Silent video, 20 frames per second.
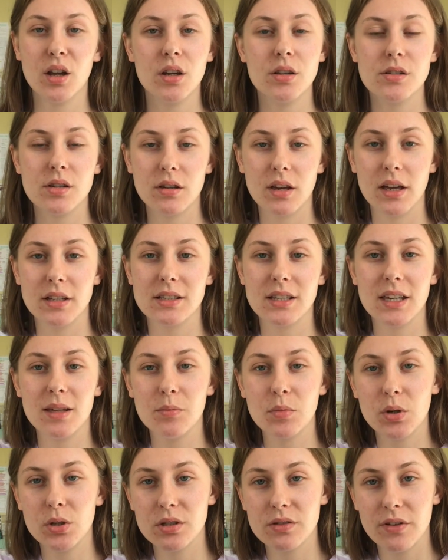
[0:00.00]
So yeah, to keep
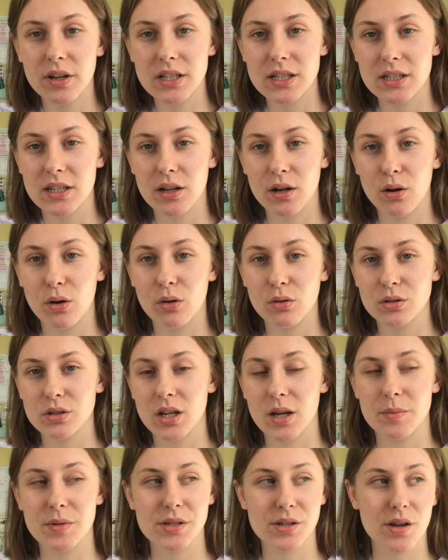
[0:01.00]
motivated in a
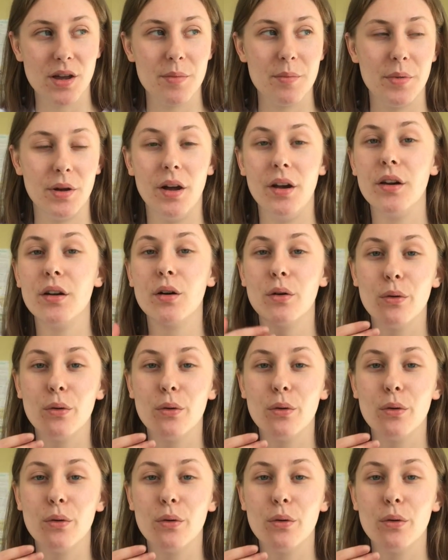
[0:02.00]
long-term assignment,